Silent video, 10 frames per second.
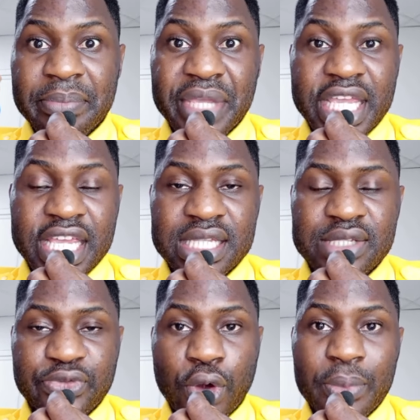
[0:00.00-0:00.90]

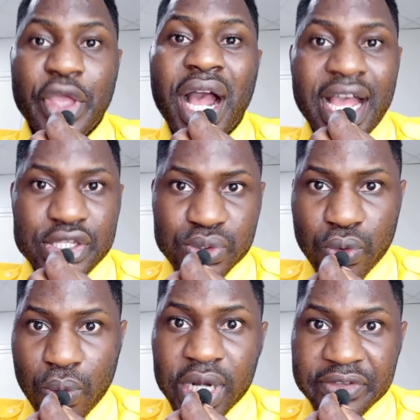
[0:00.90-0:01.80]
begins from your high
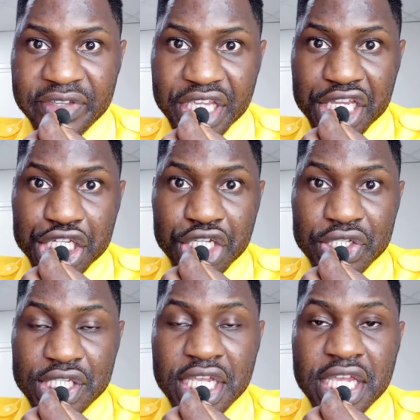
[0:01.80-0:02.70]
school
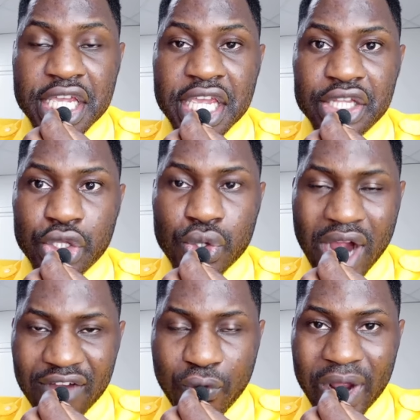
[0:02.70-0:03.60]
qualifications. Do you
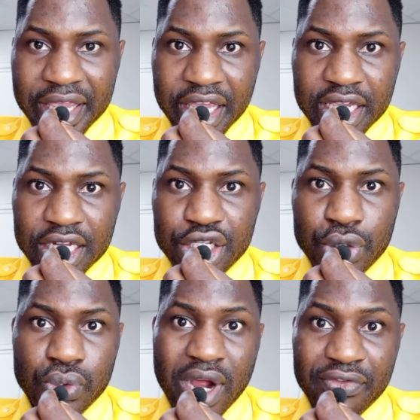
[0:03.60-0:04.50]
have WAEC? Do
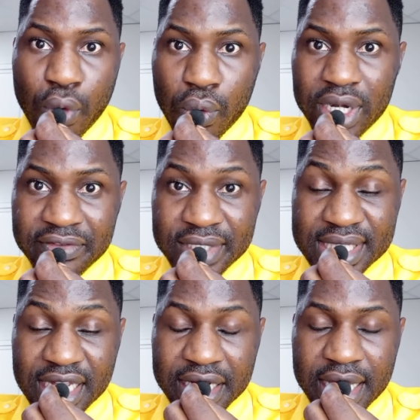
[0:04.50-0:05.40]
you have O
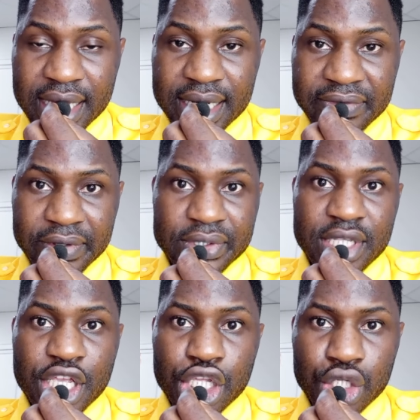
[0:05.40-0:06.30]
levels and A levels?
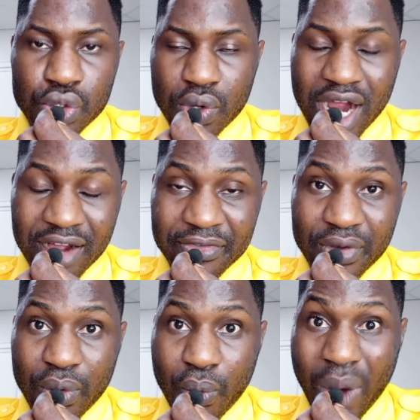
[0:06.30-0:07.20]
Do you have
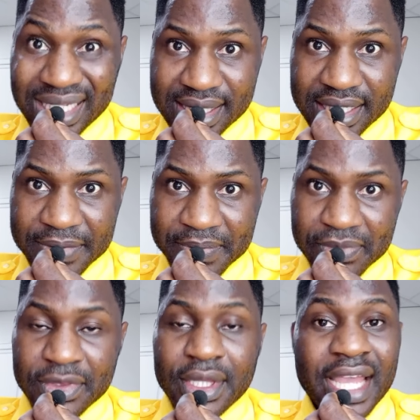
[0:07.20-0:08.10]
WASI?
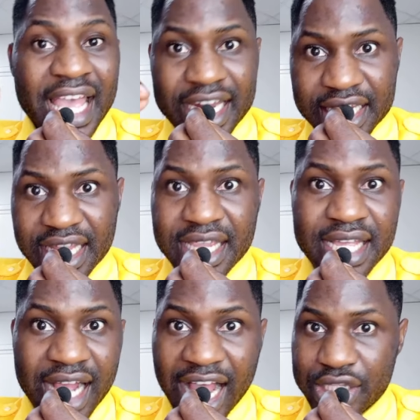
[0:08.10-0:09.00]

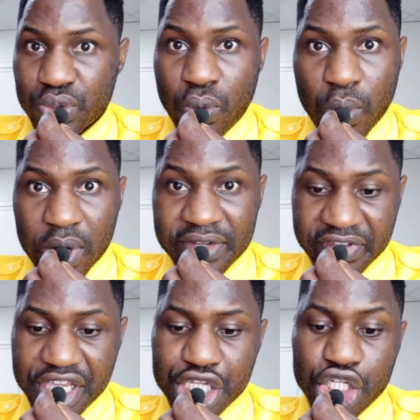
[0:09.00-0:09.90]
Anything high school
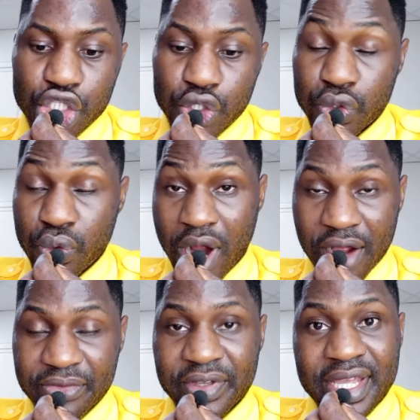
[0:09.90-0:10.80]
qualification do you
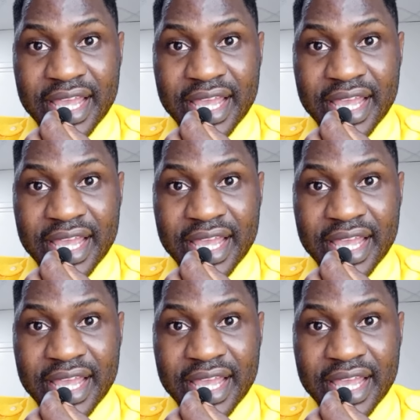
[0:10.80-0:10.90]
have?